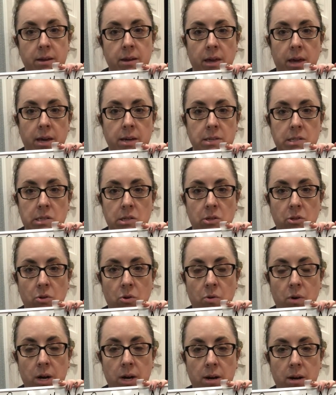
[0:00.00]
Okay,
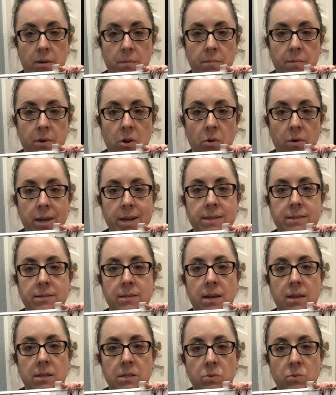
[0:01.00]
so go ahead and
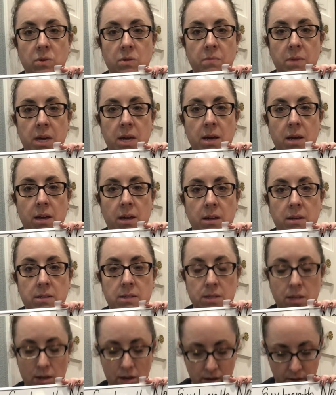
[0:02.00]
say this with me
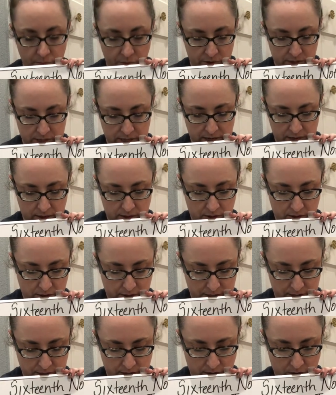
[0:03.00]
and pretend there
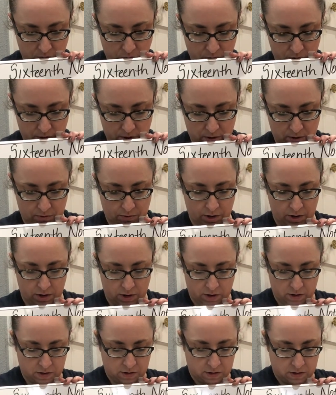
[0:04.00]
is a quarter note right
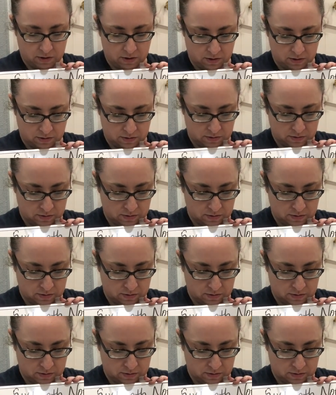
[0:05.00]
here. Here,